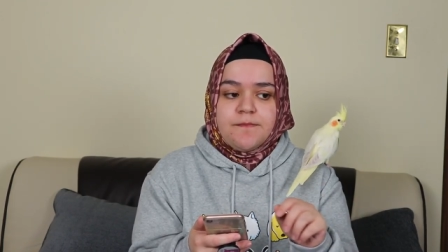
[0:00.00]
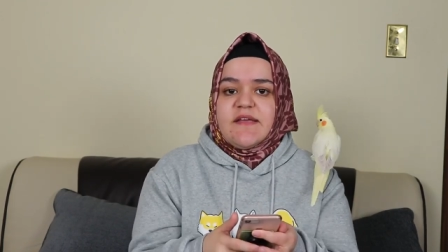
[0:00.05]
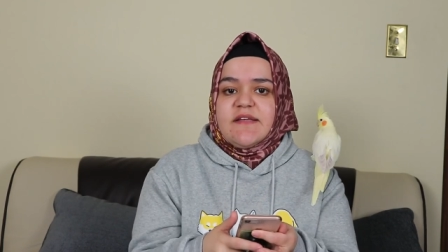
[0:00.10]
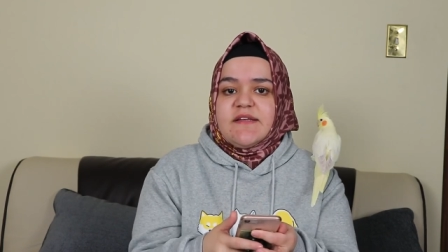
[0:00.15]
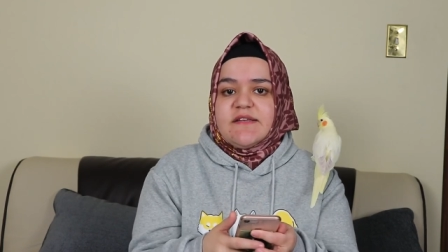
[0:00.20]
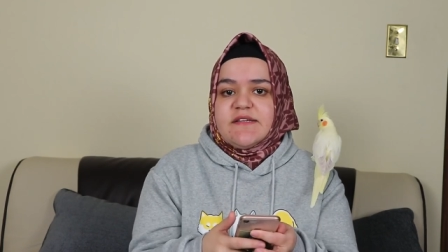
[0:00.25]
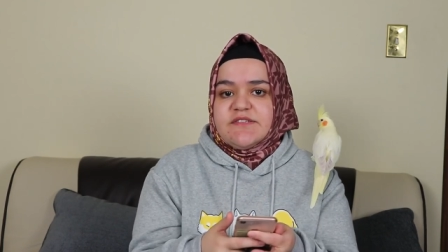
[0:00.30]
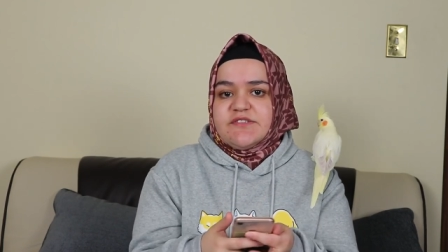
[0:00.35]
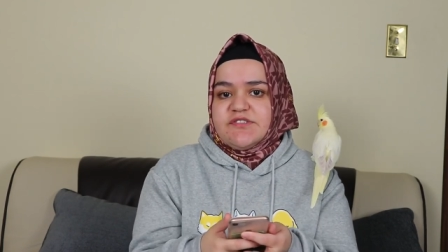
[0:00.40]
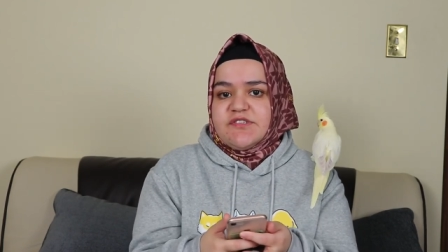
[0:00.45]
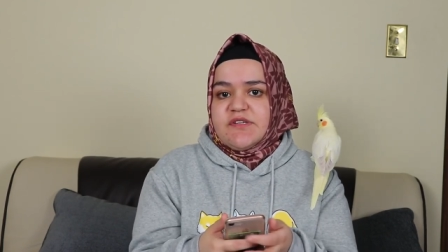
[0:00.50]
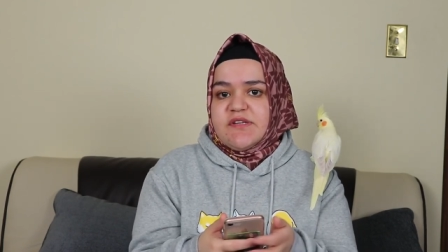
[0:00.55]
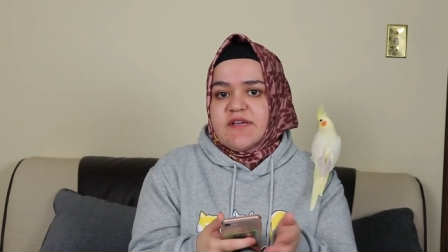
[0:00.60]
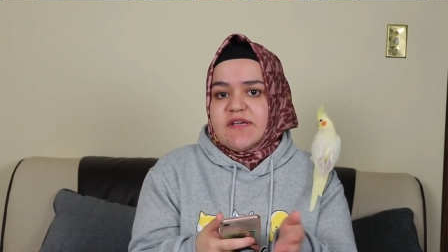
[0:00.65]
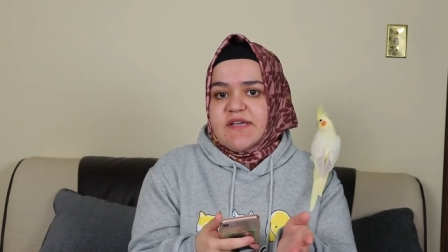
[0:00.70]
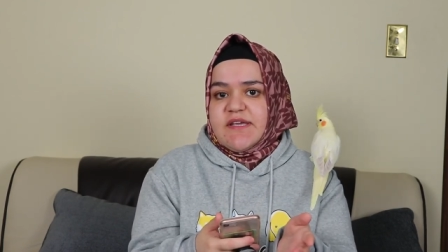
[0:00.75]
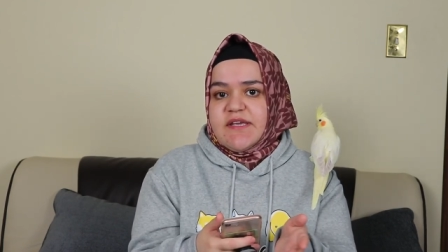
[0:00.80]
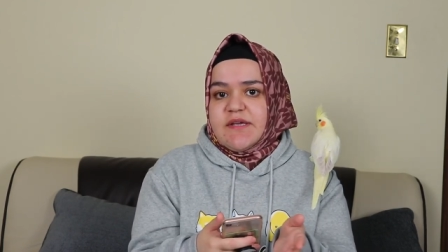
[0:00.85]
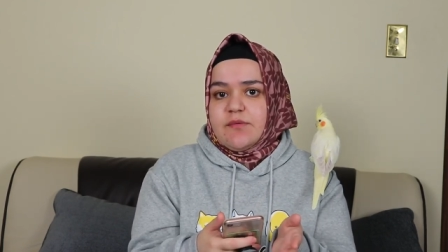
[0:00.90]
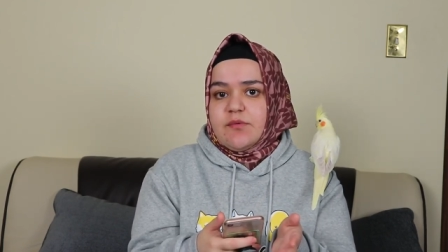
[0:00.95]

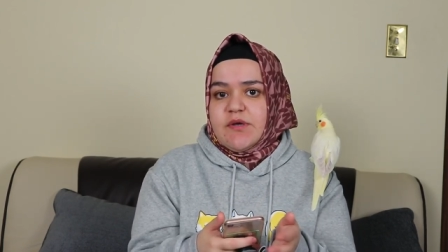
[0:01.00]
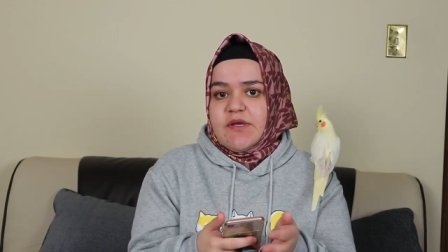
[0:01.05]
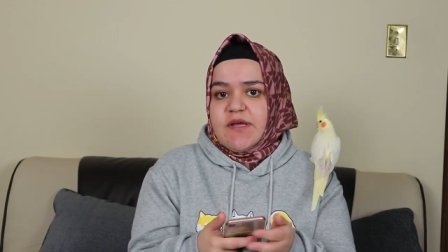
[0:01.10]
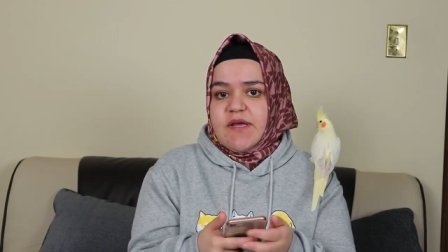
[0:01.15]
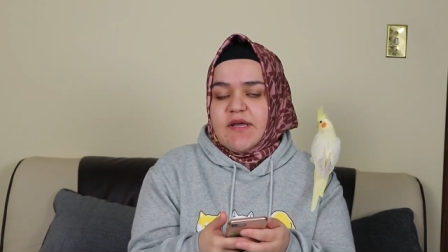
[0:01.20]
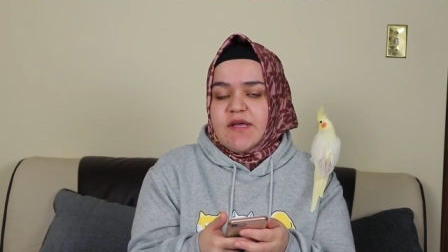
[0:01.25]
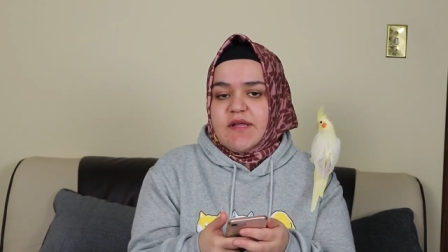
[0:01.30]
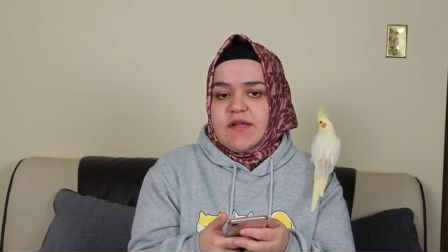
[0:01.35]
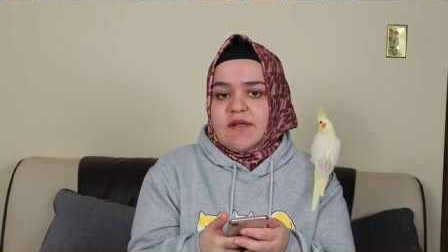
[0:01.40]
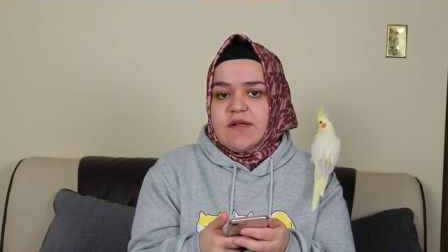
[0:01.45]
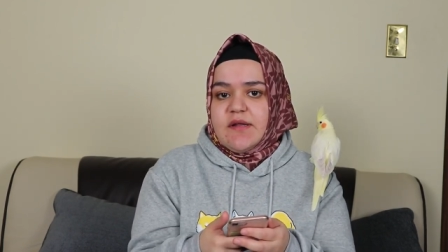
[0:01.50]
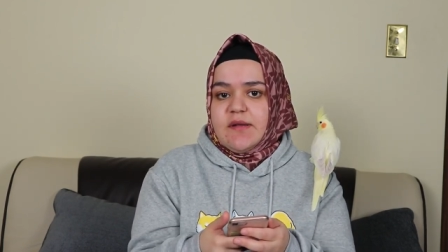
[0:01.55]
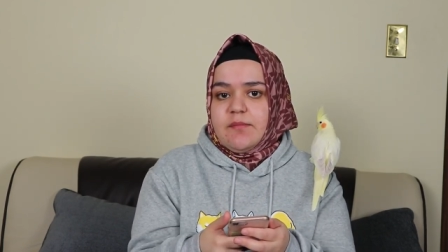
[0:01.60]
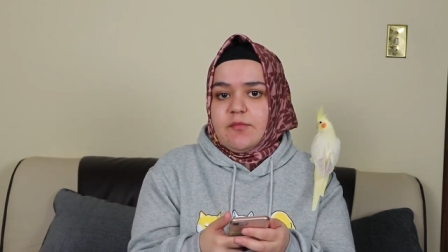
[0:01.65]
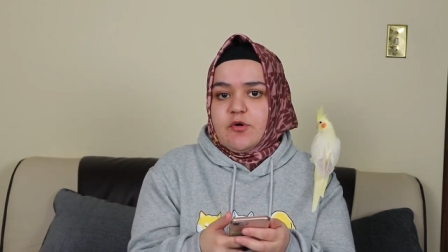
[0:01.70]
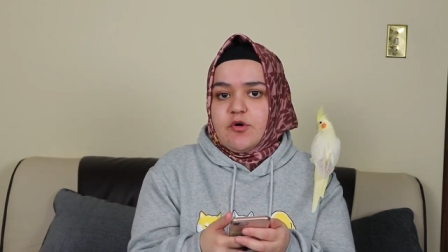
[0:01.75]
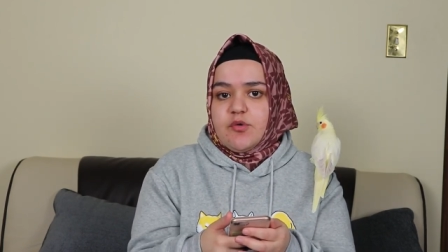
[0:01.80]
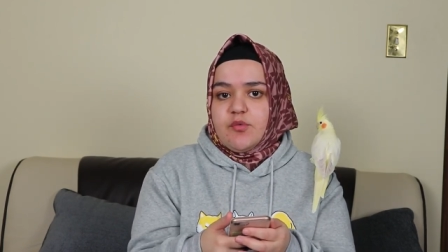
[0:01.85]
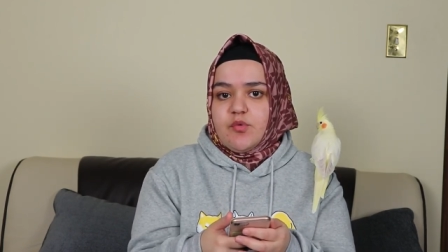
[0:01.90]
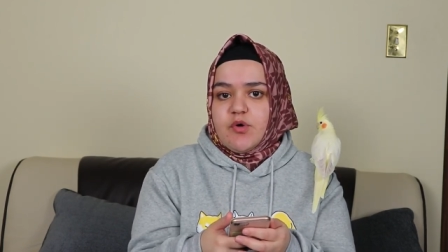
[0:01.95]
Initially, Kiwi and
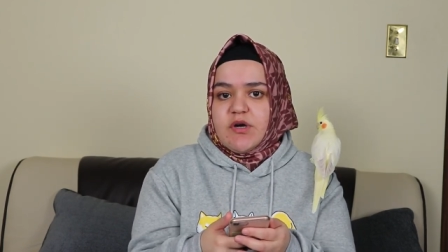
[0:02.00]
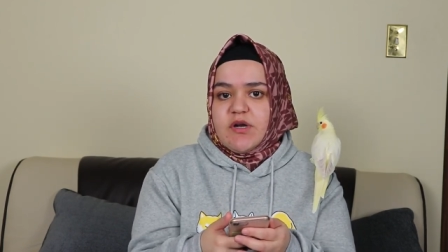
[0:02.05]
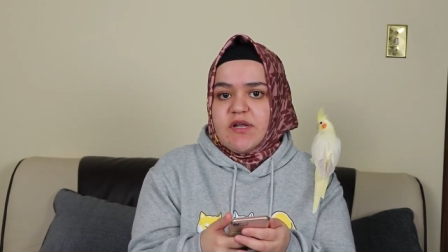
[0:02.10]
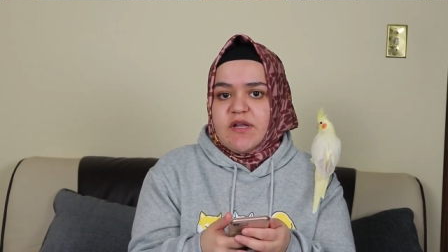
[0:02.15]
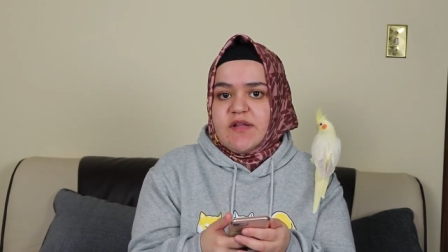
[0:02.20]
Limon were